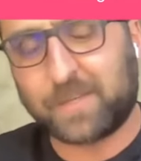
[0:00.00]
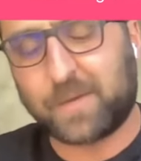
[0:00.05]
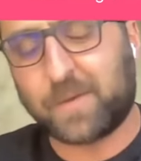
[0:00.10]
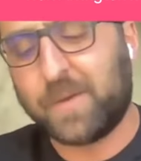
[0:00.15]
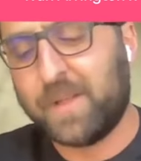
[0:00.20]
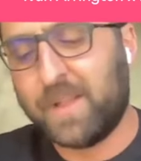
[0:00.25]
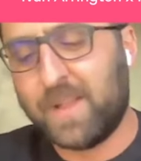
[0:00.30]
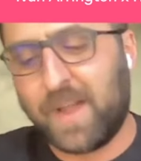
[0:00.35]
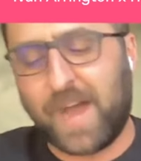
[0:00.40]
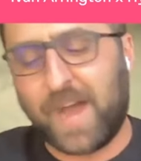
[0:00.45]
And
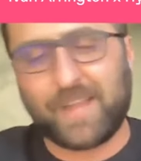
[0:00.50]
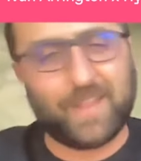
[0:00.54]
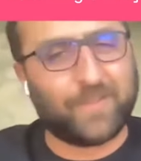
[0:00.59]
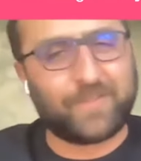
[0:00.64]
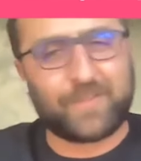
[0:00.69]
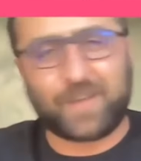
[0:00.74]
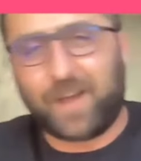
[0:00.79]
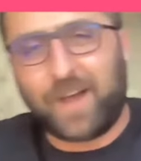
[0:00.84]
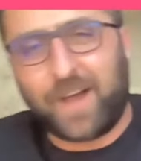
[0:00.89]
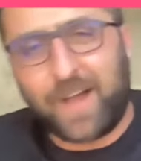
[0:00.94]
so I
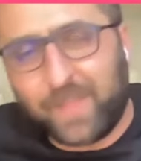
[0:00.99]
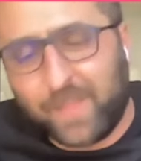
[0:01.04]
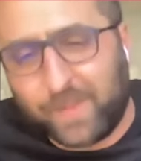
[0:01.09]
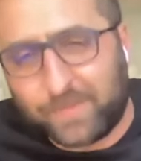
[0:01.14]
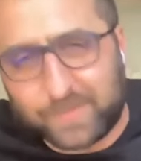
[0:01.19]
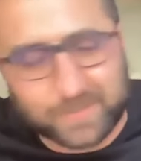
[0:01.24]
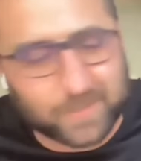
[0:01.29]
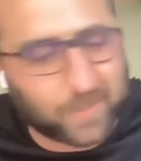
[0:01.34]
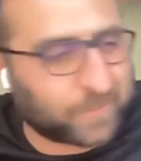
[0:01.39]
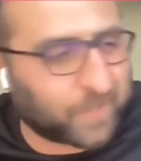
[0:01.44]
love
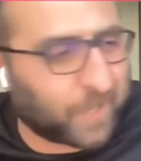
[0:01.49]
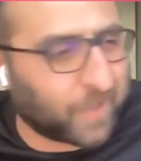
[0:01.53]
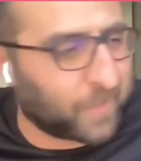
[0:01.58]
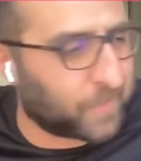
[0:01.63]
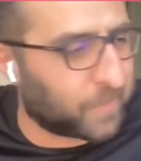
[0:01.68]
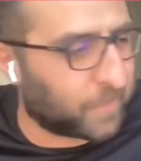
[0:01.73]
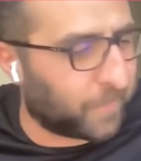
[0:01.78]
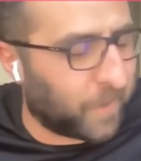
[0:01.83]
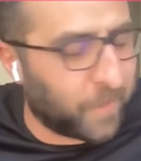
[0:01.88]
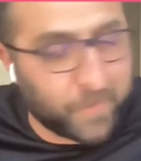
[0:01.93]
to talk
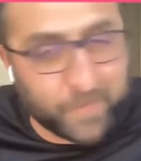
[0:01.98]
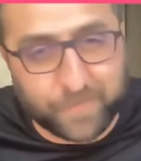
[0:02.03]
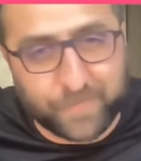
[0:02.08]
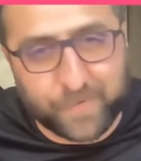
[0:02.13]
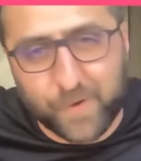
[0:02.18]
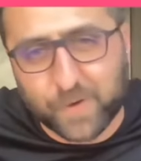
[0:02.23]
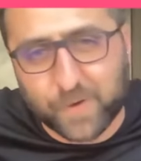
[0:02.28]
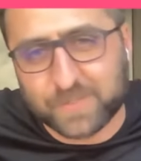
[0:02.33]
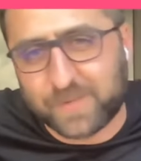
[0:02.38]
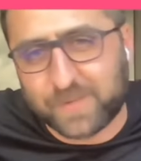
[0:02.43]
to other
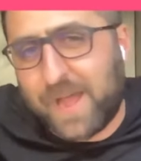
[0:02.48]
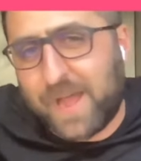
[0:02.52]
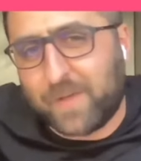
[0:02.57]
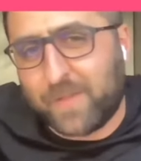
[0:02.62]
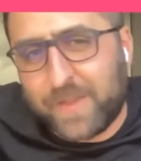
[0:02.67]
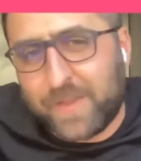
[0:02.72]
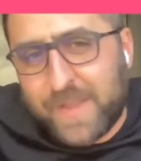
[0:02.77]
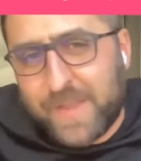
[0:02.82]
folks on